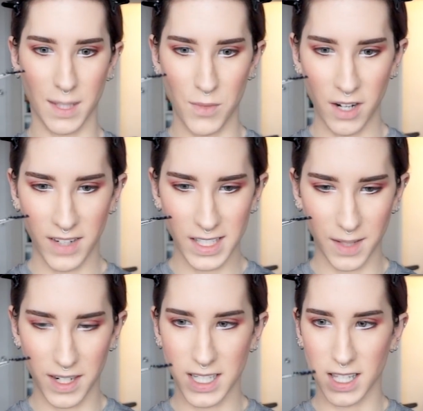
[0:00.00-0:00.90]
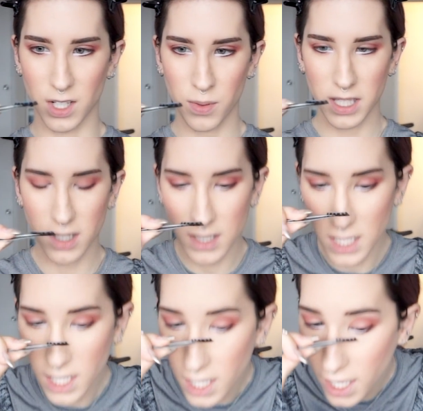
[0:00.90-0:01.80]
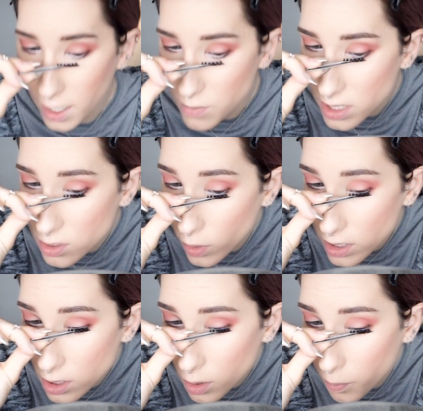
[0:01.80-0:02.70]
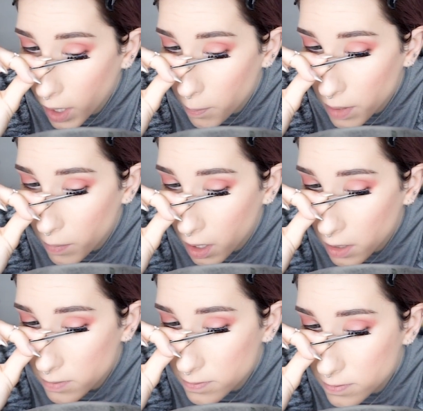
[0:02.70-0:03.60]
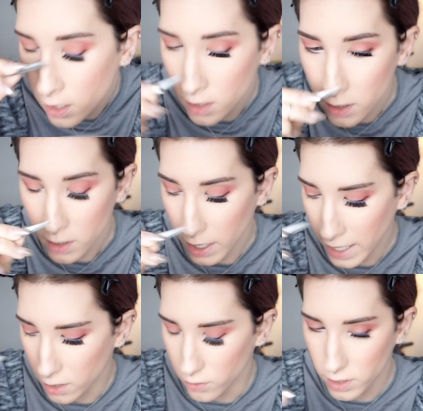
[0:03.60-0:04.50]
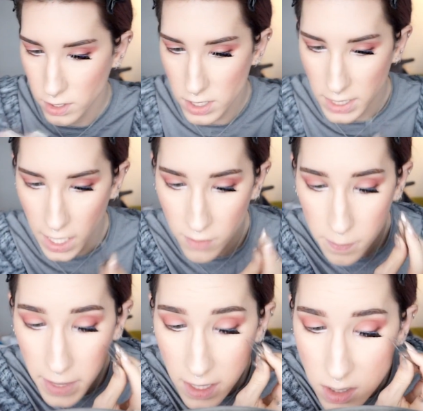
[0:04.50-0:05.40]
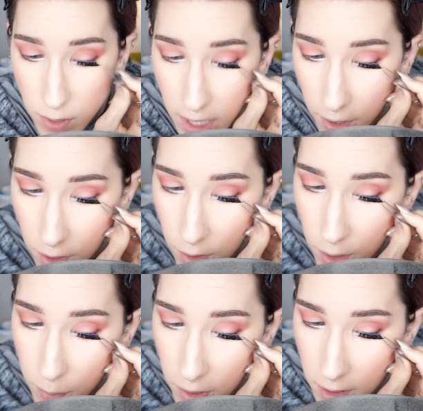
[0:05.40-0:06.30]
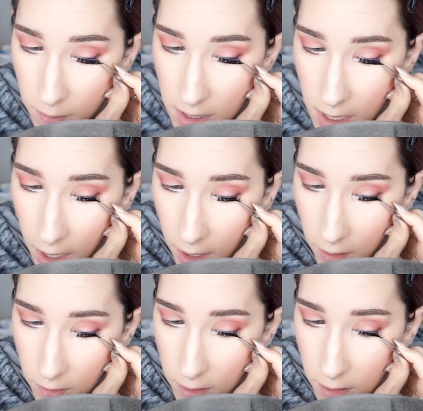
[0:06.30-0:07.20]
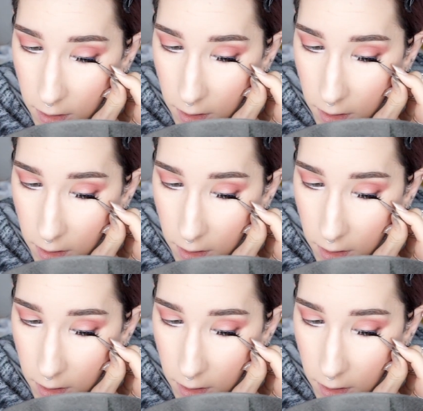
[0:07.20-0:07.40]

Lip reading: I'm nervous. I'm gonna take the tweezers and I'm just going to pop them on. Ow. And just like everybody else will tell you, you put them down